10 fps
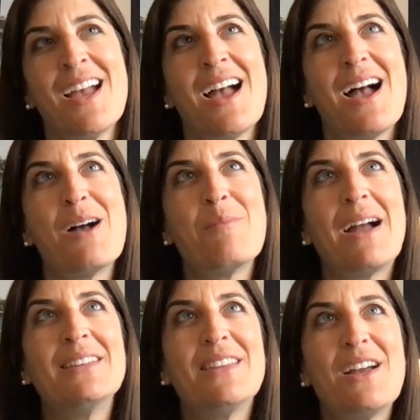
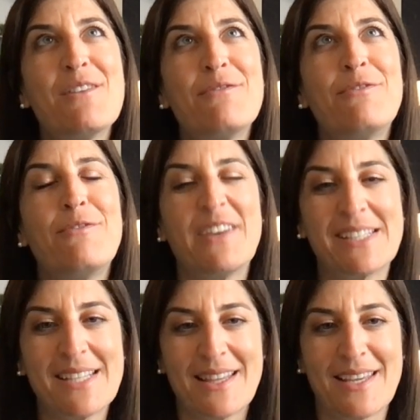I love
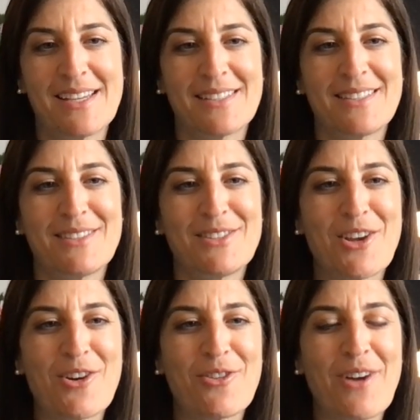fixing things.
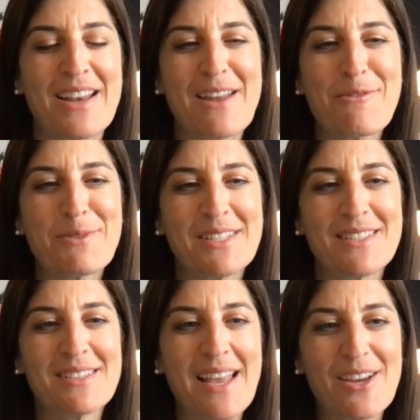So I never was
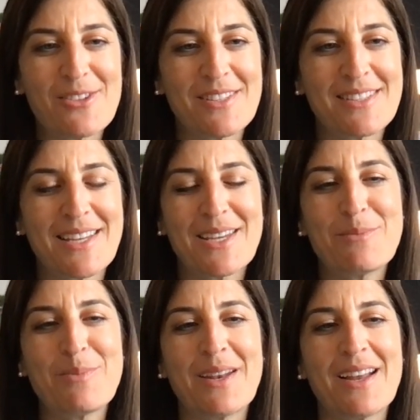into Legos as a
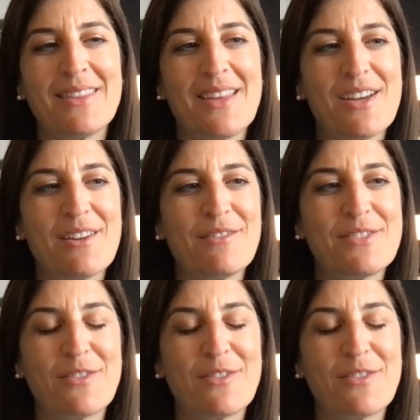kid, but I love to